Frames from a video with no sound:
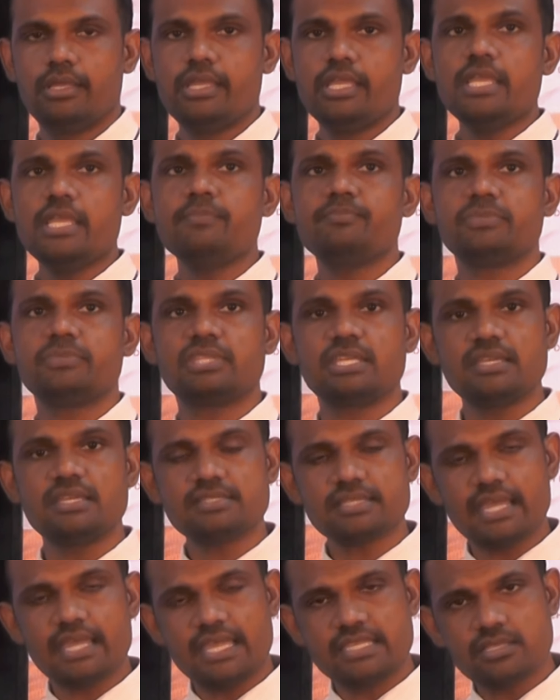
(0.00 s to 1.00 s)
If
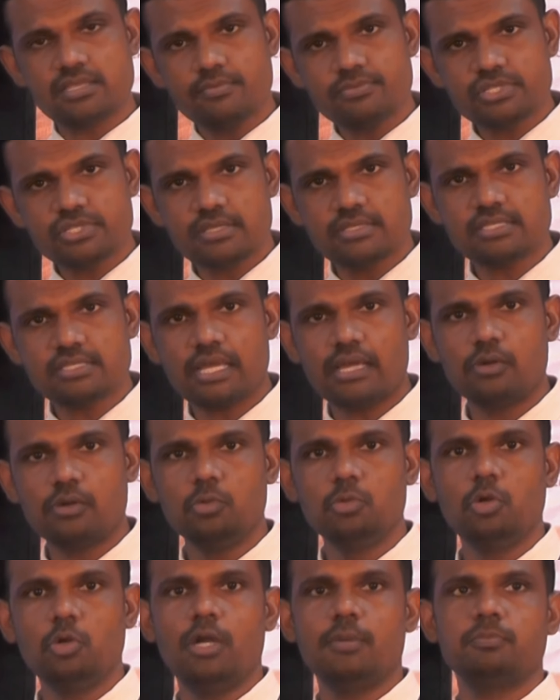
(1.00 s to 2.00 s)
these assumptions are
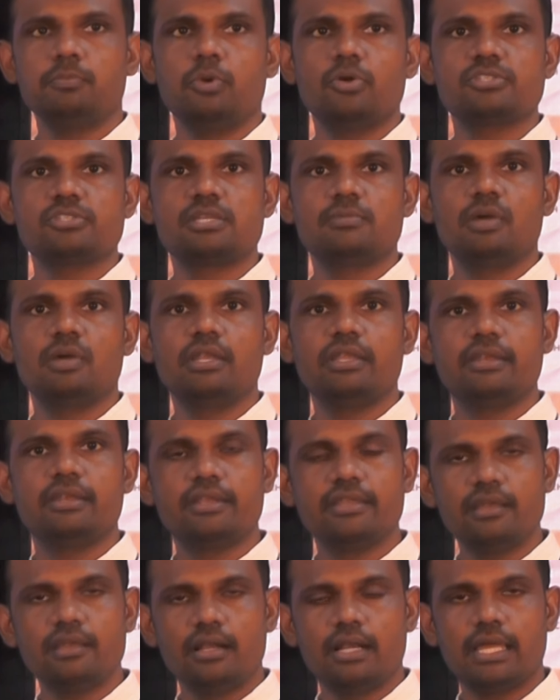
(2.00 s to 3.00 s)
not possible in
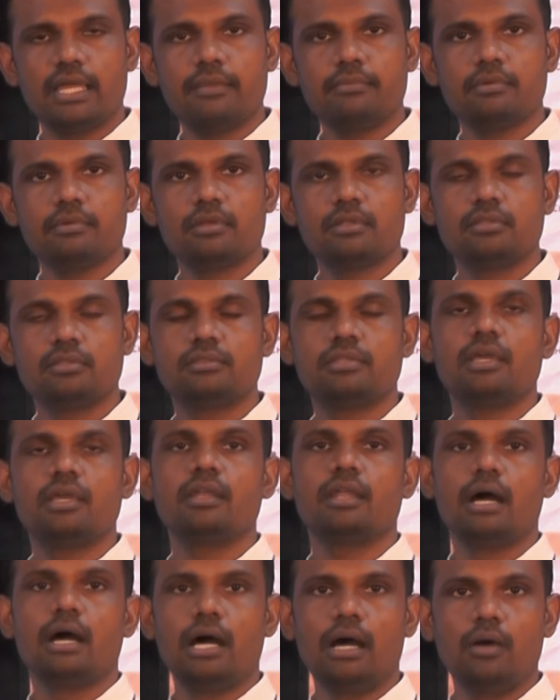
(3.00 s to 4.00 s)
real life, then
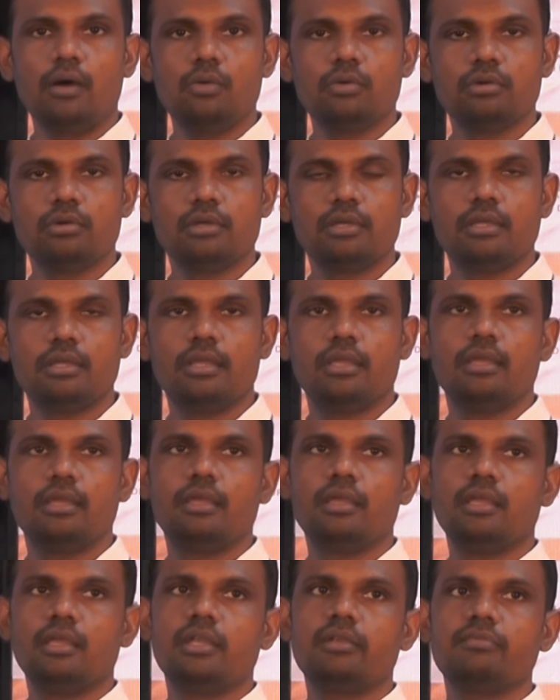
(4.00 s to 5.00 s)
how
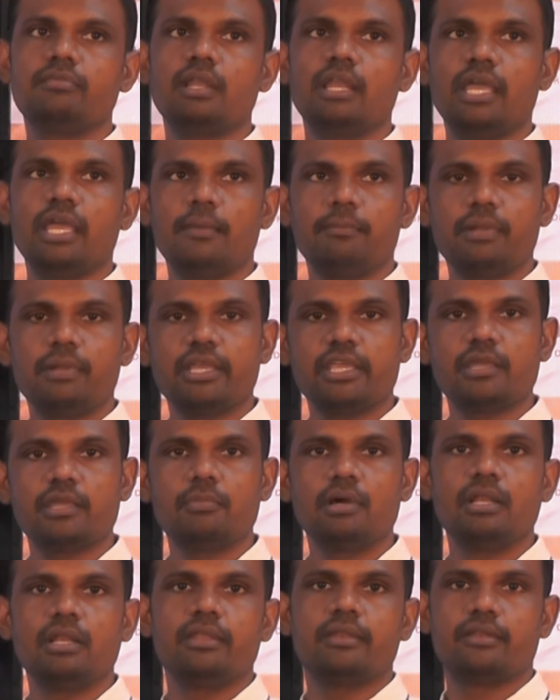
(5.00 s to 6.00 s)
it will
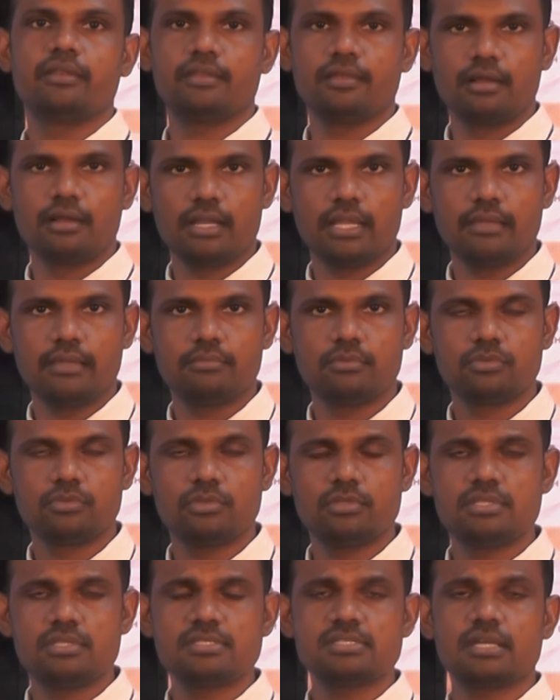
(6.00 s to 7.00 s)
applicable in real life?
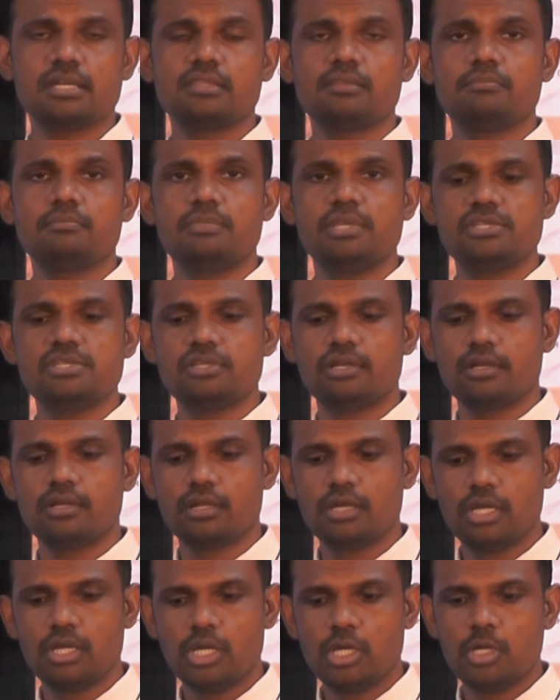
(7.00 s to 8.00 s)
So these are the major
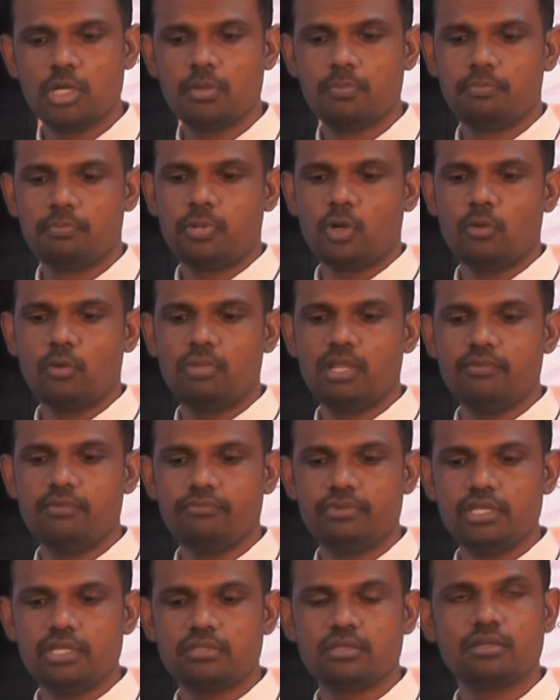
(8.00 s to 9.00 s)
problem
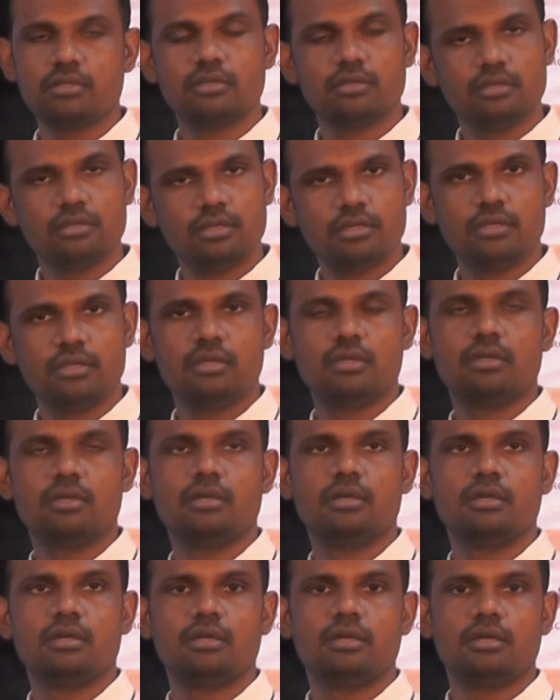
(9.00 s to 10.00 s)
with
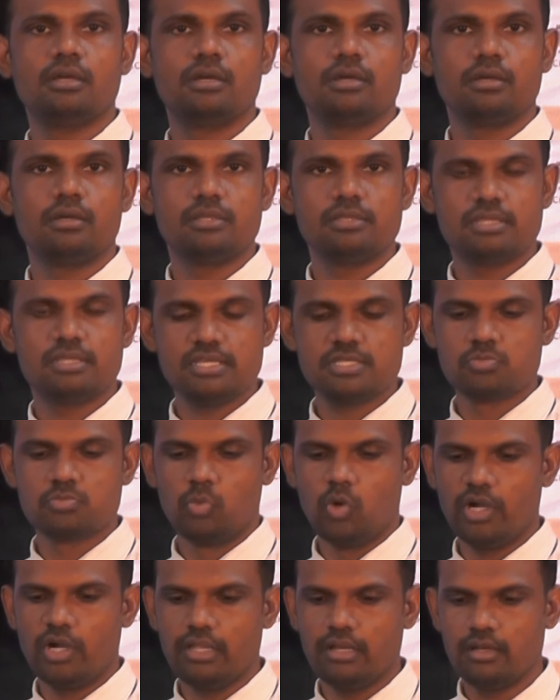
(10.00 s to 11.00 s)
this
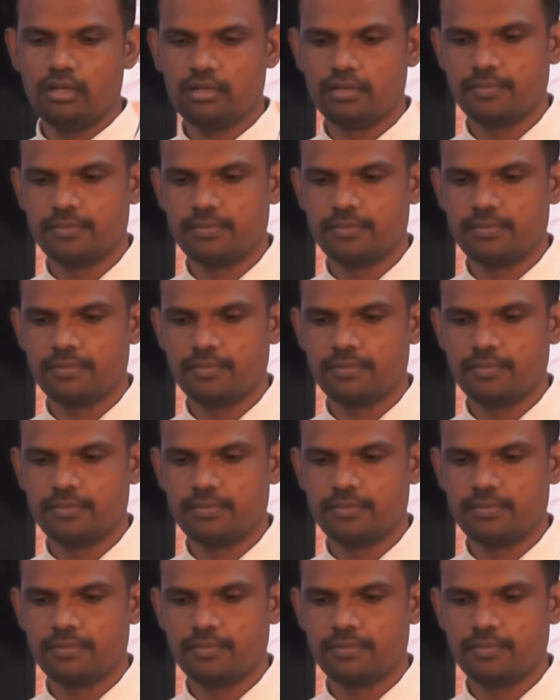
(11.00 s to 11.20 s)
model.